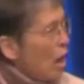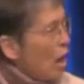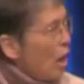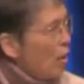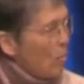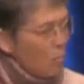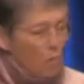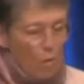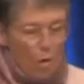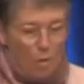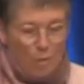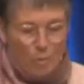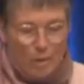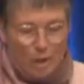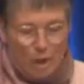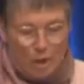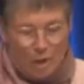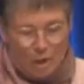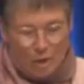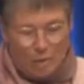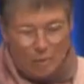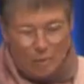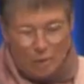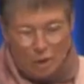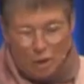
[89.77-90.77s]
and what we,
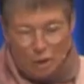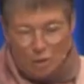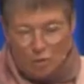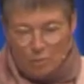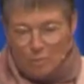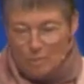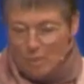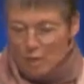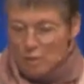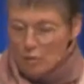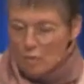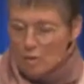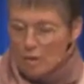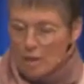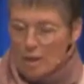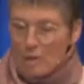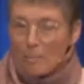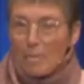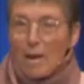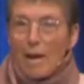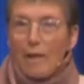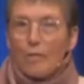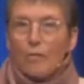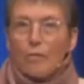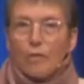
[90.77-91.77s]
are, we should be doing
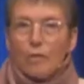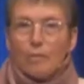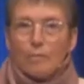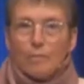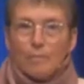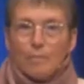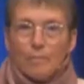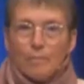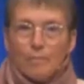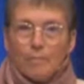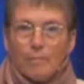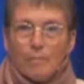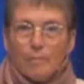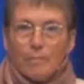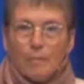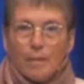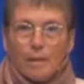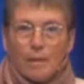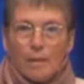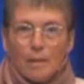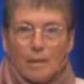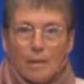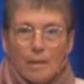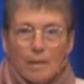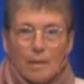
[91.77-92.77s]
about them.
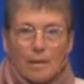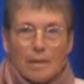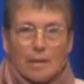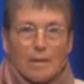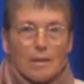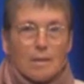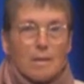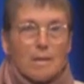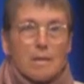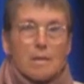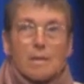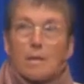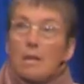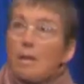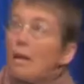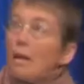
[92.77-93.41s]
This is a